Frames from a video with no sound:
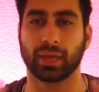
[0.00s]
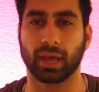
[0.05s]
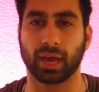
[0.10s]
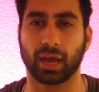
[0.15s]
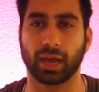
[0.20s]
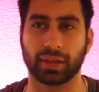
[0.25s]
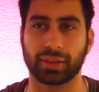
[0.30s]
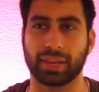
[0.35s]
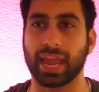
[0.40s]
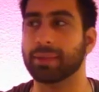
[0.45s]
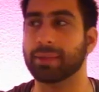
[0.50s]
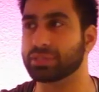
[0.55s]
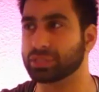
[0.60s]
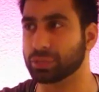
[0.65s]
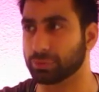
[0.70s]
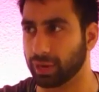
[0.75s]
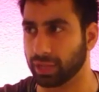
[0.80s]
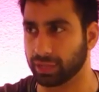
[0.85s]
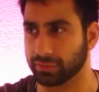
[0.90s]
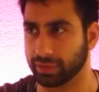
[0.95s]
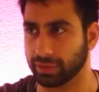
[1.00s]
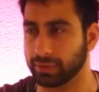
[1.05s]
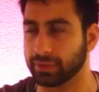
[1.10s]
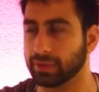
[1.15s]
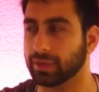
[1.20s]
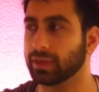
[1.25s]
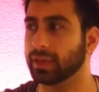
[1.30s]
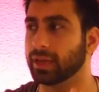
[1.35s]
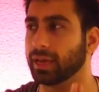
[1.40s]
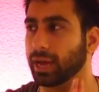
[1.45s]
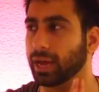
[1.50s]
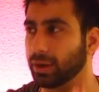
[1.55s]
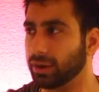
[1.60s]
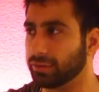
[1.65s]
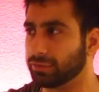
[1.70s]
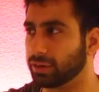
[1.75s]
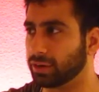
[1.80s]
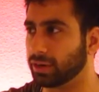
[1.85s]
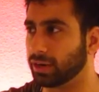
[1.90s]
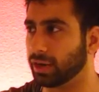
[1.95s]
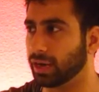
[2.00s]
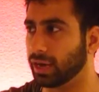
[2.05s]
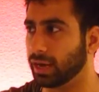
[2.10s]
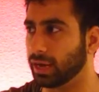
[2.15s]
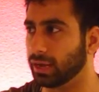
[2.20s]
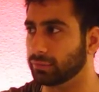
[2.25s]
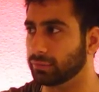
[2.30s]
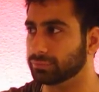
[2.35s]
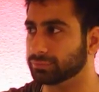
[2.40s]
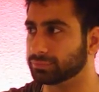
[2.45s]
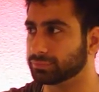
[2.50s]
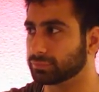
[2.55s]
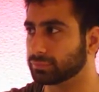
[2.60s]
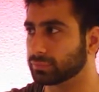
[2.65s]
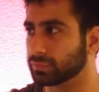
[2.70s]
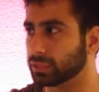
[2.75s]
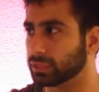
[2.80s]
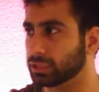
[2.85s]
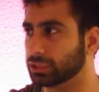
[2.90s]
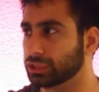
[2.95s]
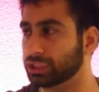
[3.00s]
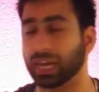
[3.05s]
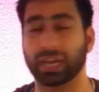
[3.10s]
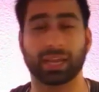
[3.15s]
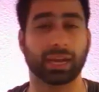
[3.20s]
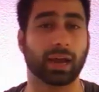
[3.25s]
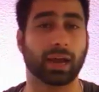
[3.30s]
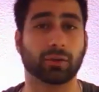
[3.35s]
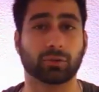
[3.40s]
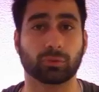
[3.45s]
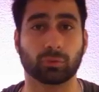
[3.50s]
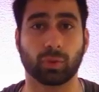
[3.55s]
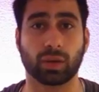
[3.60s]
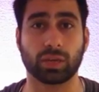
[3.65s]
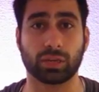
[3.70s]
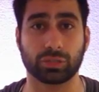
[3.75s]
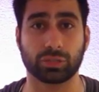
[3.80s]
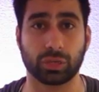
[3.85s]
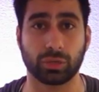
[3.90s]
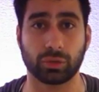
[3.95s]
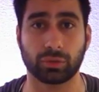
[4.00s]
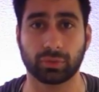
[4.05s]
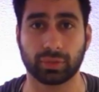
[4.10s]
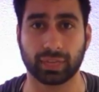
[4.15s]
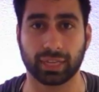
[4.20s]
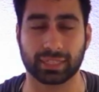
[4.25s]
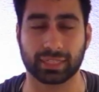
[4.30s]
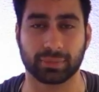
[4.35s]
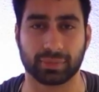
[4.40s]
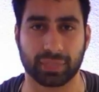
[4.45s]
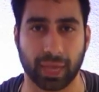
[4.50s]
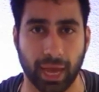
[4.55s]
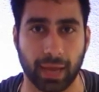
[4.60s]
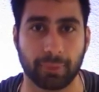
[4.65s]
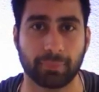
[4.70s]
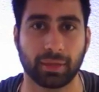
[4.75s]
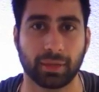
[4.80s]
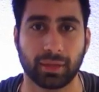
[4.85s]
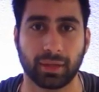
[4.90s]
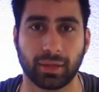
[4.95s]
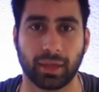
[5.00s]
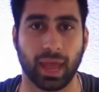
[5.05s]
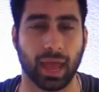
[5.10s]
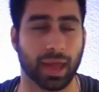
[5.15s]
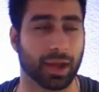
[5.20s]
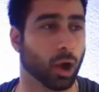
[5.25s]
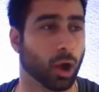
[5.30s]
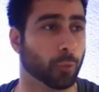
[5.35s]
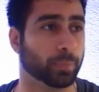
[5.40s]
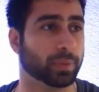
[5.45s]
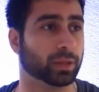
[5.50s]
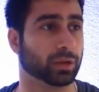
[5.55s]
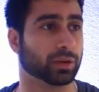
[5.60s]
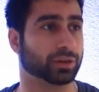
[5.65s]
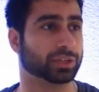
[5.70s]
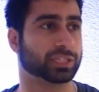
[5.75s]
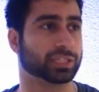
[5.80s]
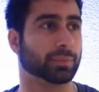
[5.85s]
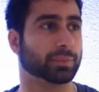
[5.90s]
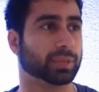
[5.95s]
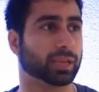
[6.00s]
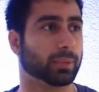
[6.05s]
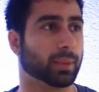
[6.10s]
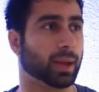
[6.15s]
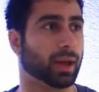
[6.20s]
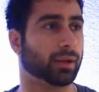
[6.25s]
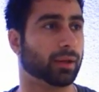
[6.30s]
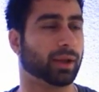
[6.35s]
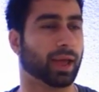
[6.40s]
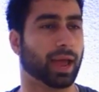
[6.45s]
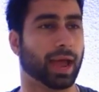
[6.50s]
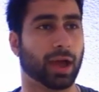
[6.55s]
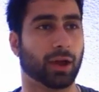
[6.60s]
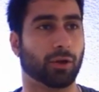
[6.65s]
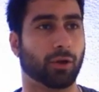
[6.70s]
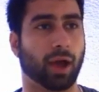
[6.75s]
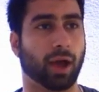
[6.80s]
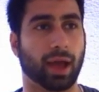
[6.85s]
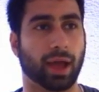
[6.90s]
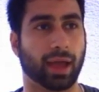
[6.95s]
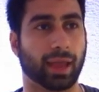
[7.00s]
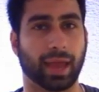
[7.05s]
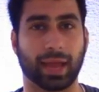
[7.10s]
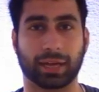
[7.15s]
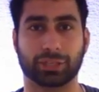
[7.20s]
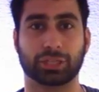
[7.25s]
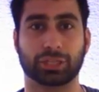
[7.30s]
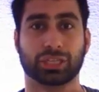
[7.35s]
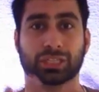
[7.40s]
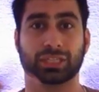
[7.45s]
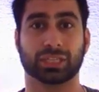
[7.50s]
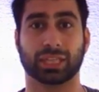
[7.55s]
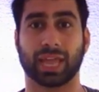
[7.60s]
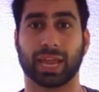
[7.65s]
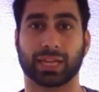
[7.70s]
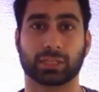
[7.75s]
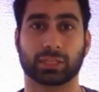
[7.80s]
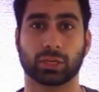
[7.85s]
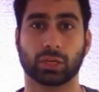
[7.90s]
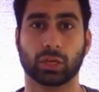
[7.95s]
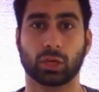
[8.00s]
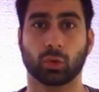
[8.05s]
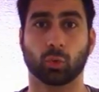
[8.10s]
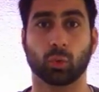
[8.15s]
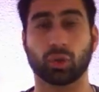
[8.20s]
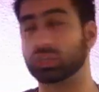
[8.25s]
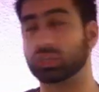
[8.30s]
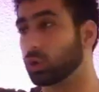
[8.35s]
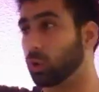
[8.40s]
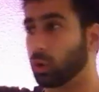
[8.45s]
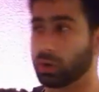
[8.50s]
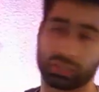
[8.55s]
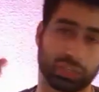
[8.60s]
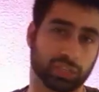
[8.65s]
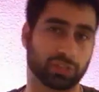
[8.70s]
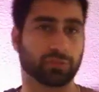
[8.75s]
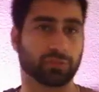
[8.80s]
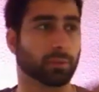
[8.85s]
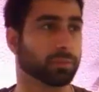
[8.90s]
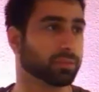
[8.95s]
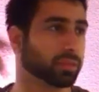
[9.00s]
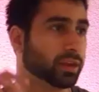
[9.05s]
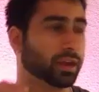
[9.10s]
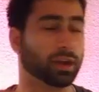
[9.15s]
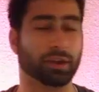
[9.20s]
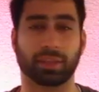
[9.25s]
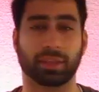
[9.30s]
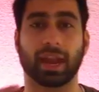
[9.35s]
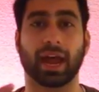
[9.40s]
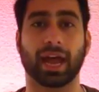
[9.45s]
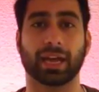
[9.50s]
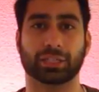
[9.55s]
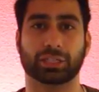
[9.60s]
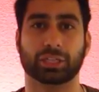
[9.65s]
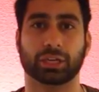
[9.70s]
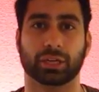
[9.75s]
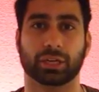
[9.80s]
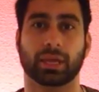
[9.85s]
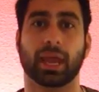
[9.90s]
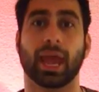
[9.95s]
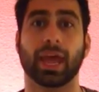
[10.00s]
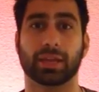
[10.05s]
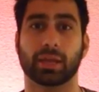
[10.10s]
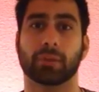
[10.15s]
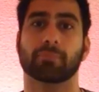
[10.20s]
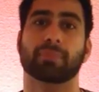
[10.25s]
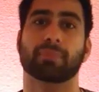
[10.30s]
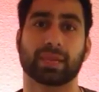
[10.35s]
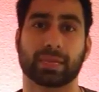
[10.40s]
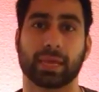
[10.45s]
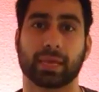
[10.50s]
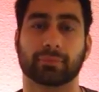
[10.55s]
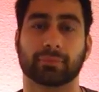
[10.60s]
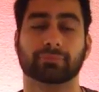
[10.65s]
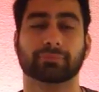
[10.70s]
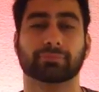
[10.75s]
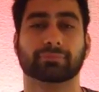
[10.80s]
Name is irrelevant. However, check it out when you do get some time, and I hope you learned something about how I actually select which courses from thin air that I should end up making.